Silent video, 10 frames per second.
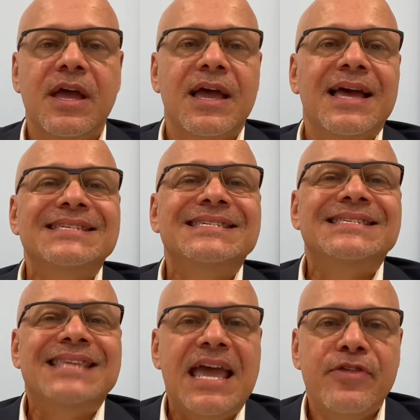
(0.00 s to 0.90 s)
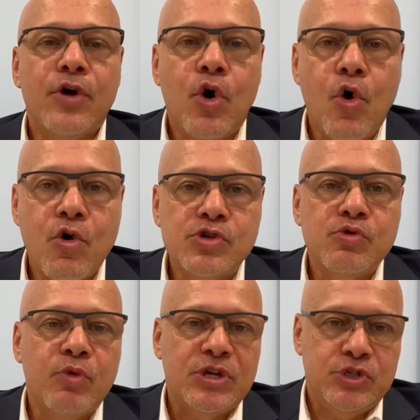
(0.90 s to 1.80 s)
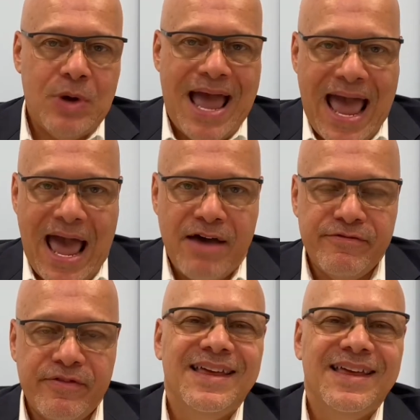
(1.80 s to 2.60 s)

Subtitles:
stay the course with what you have.